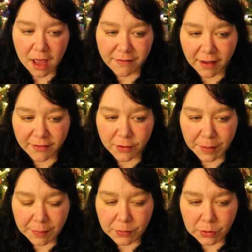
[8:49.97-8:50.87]
I find, for
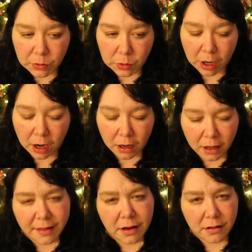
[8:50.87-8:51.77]
people who are
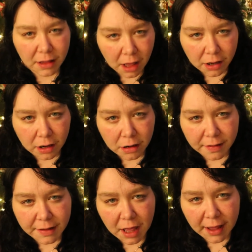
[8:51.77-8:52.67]
a little younger
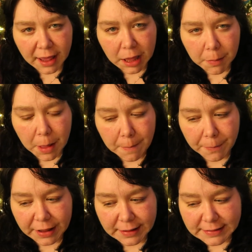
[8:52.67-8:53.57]
than I am.
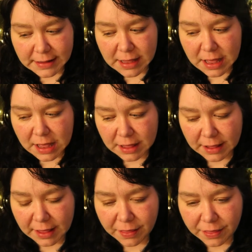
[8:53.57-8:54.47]
But
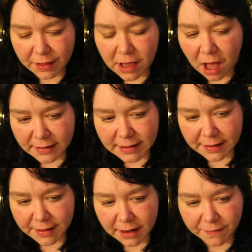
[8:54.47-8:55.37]
in the
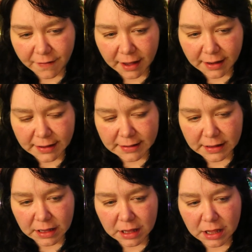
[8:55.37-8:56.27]
content that I find
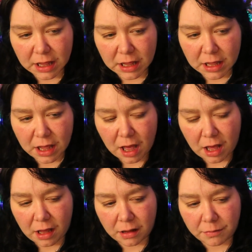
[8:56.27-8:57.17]

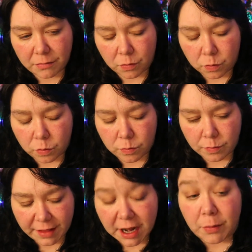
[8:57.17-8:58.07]

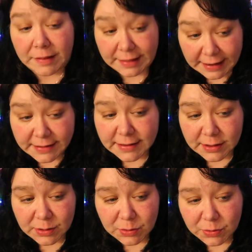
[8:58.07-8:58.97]
that I relate
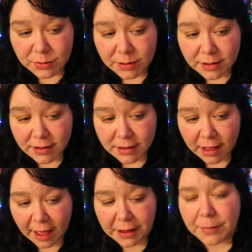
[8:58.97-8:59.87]
to,
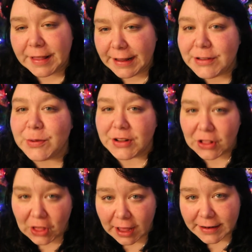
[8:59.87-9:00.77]
I relate to it a
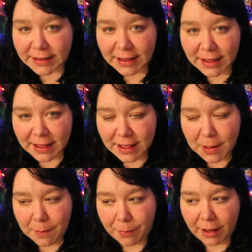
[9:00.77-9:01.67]
lot.
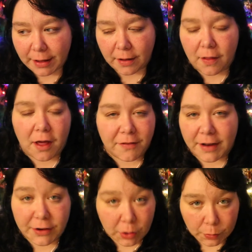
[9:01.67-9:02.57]
But a lot of
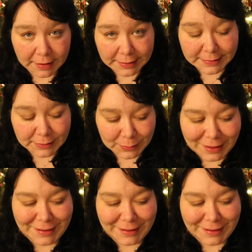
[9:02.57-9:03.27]
it I don't relate to.